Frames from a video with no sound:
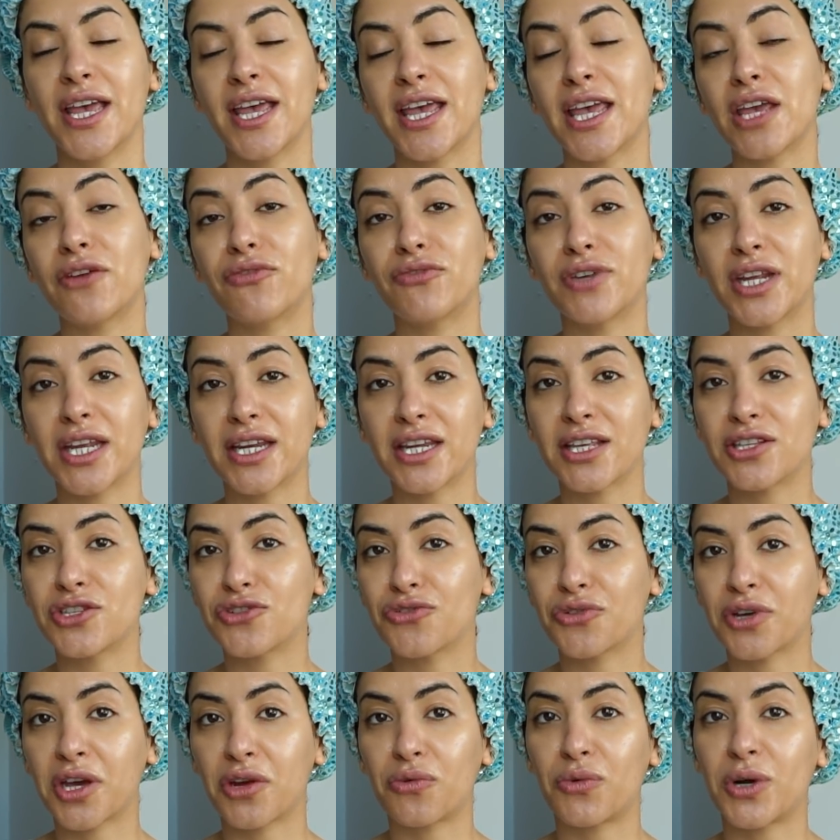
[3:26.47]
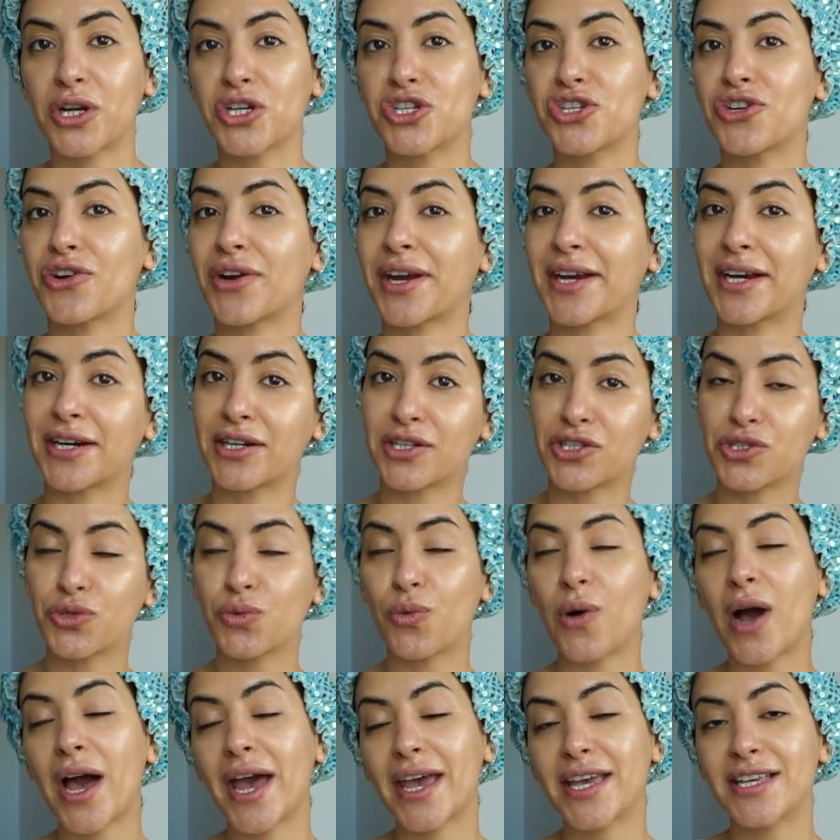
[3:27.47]
If needed, you can wash your hair
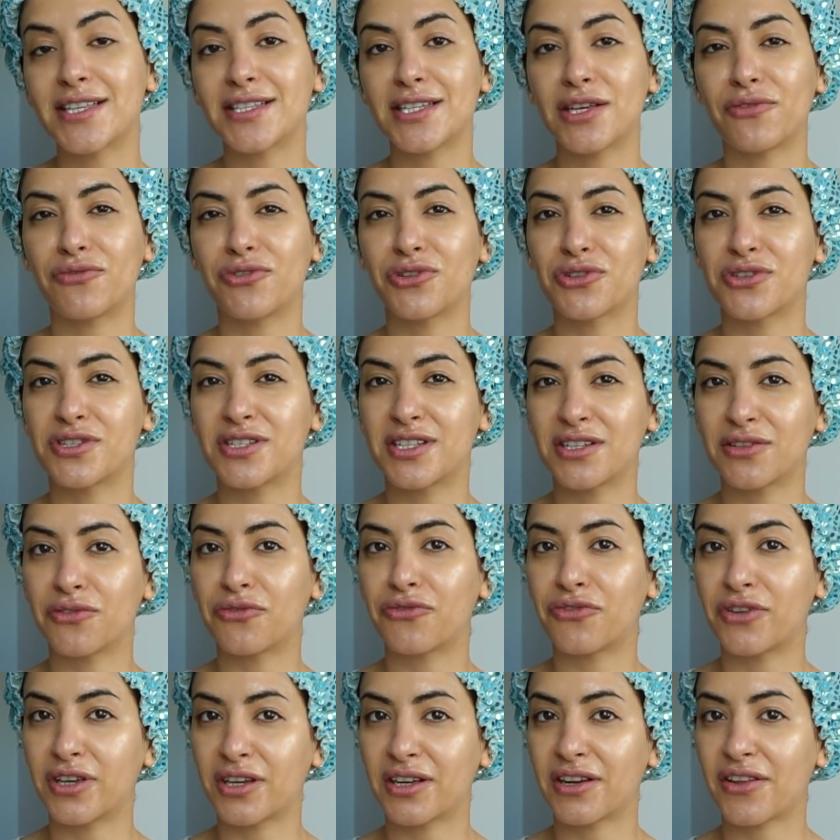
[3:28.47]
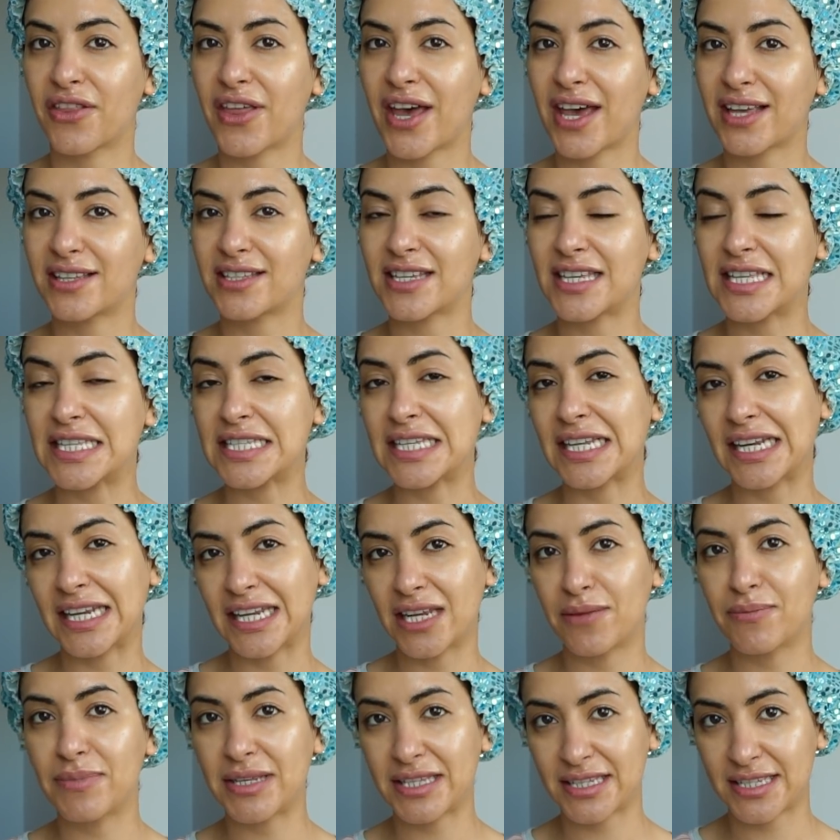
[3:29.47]
twice if you still feel that it's a
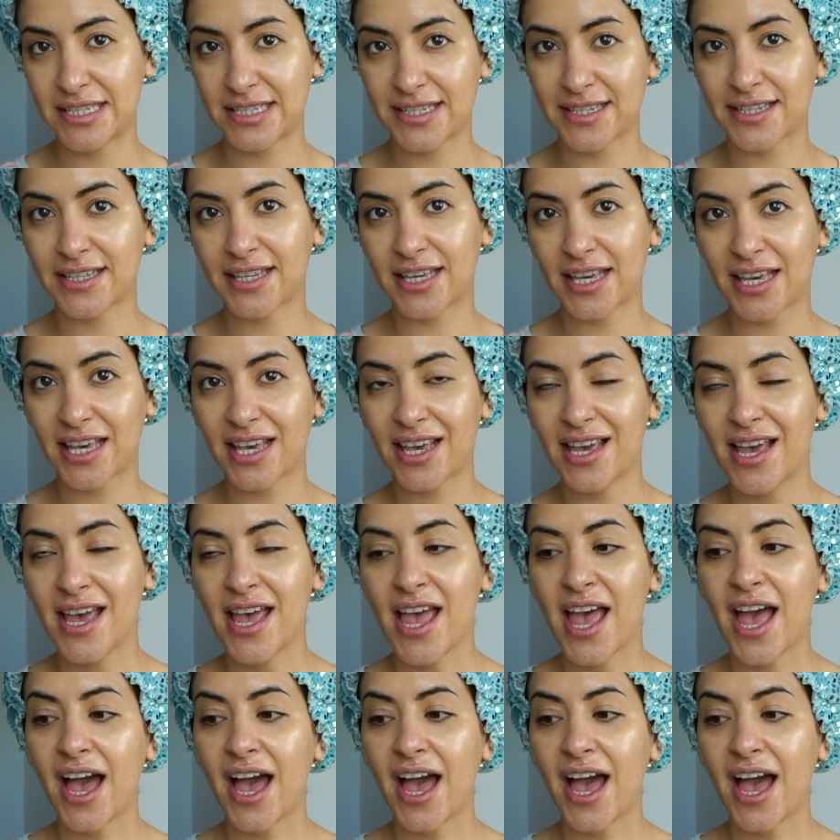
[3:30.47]
little bit sticky,